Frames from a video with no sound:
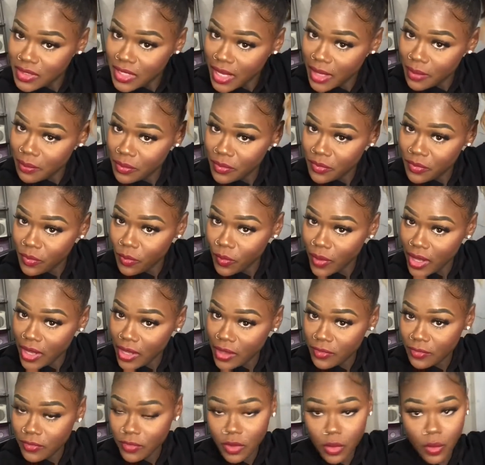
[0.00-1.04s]
type of
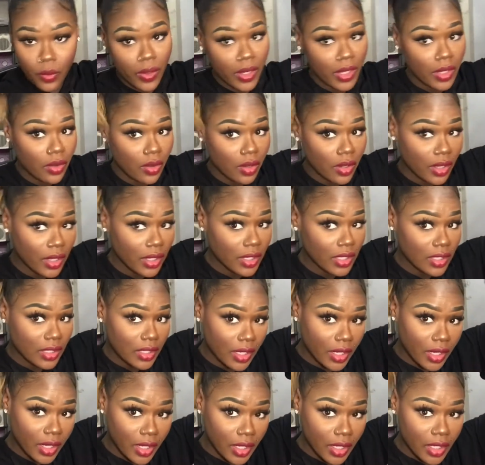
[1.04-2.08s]
wave going on in
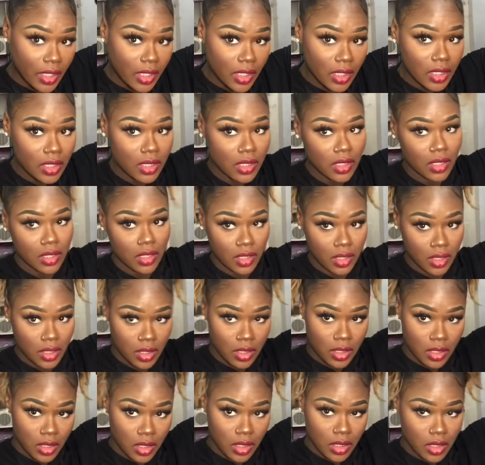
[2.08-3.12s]
there,
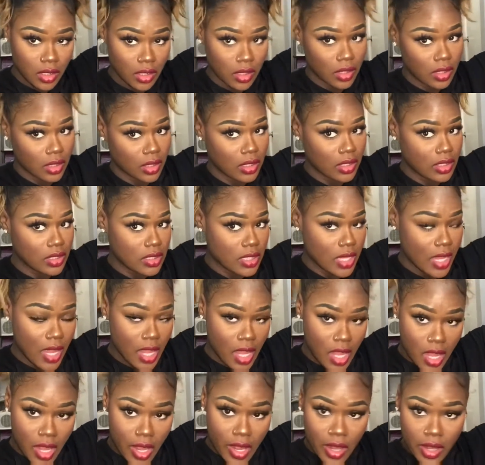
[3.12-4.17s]
in this
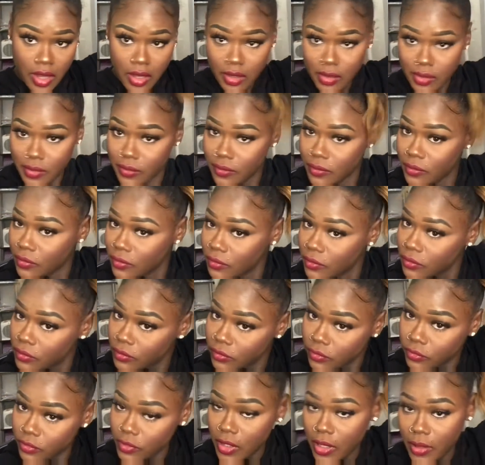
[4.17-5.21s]
hair,
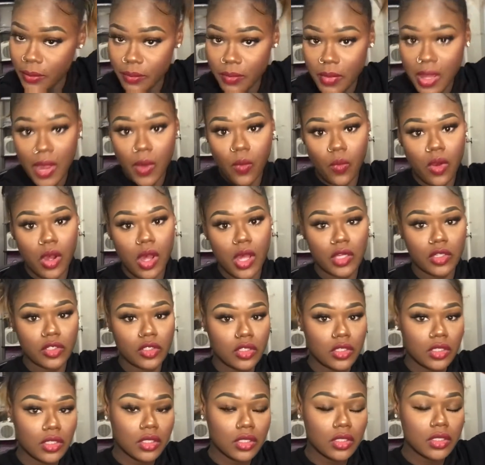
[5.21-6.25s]
from my wand
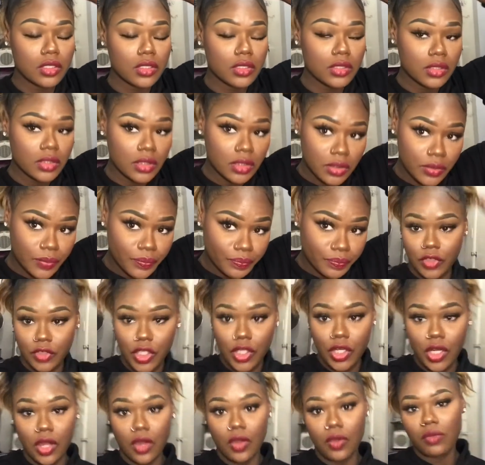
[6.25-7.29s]
curls. You
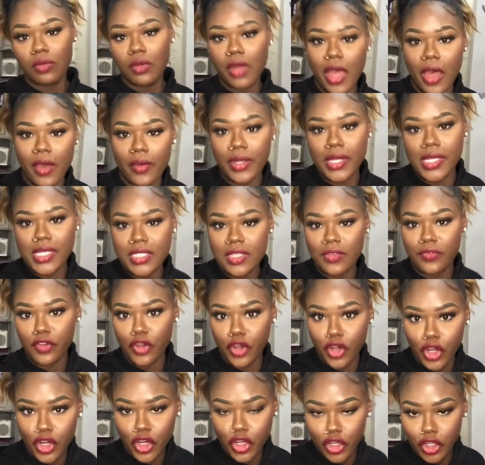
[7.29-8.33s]
know how it is if
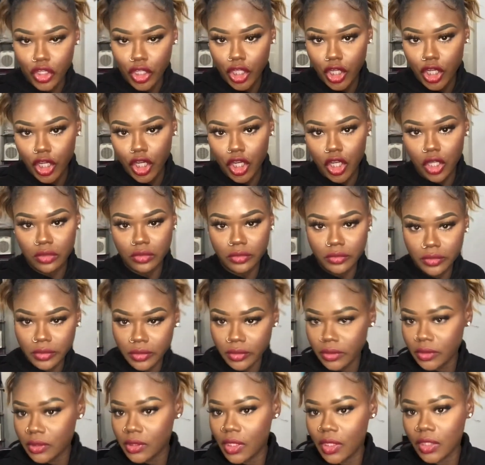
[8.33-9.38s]
you're a curly girl.
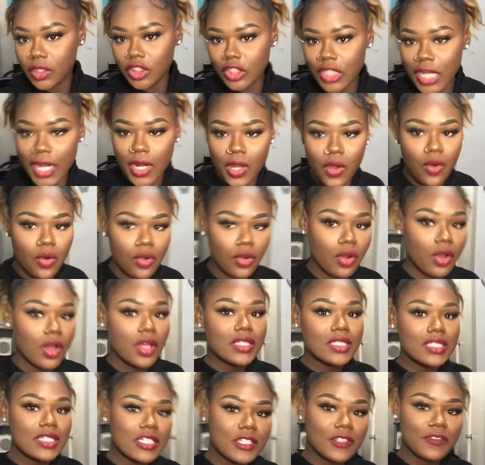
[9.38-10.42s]
Try to hold
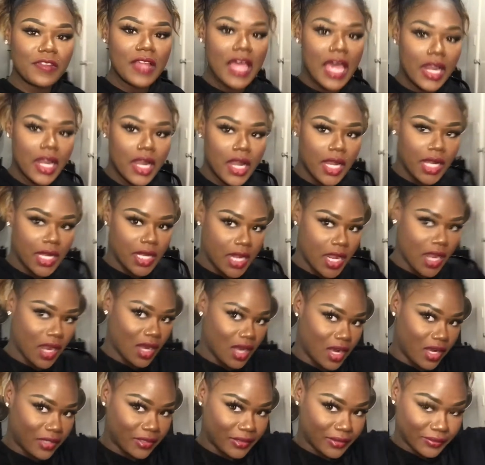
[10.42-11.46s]
on to this flat iron
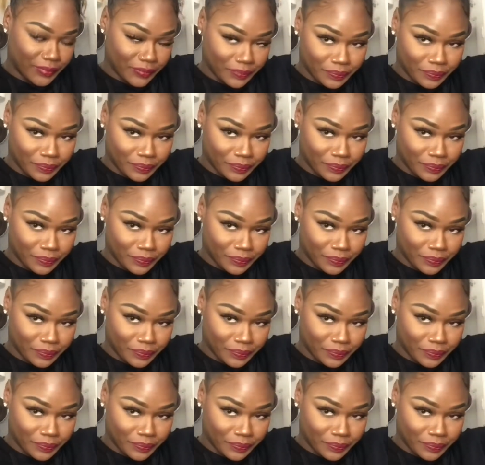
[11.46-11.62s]
hair.